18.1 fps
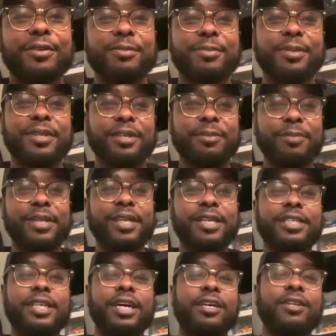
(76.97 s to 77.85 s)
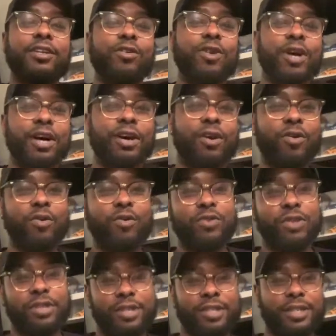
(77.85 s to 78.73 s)
let me let me let y'all know how
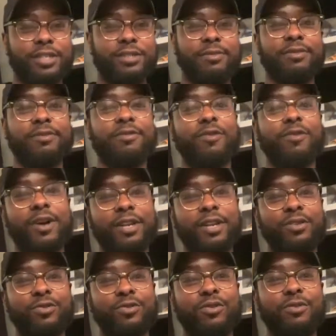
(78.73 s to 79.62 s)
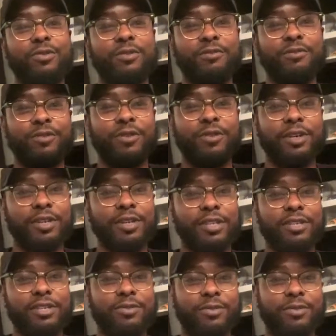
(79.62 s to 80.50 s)
old it is before I do a review a
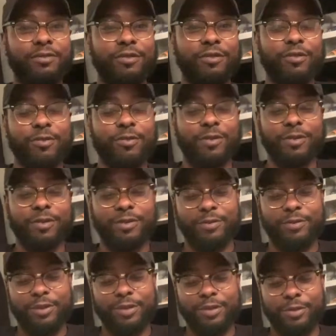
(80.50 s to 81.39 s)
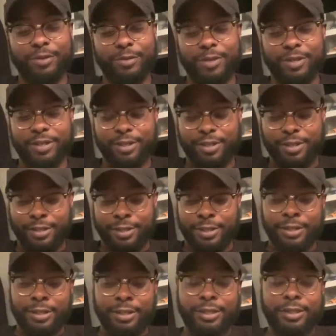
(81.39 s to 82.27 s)
little review on it real quick.
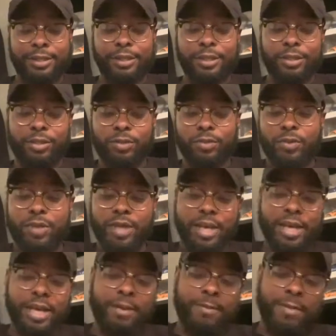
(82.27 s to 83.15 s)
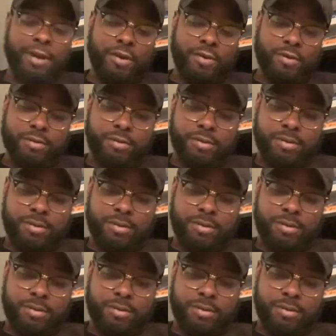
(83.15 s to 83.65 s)
This shoe came out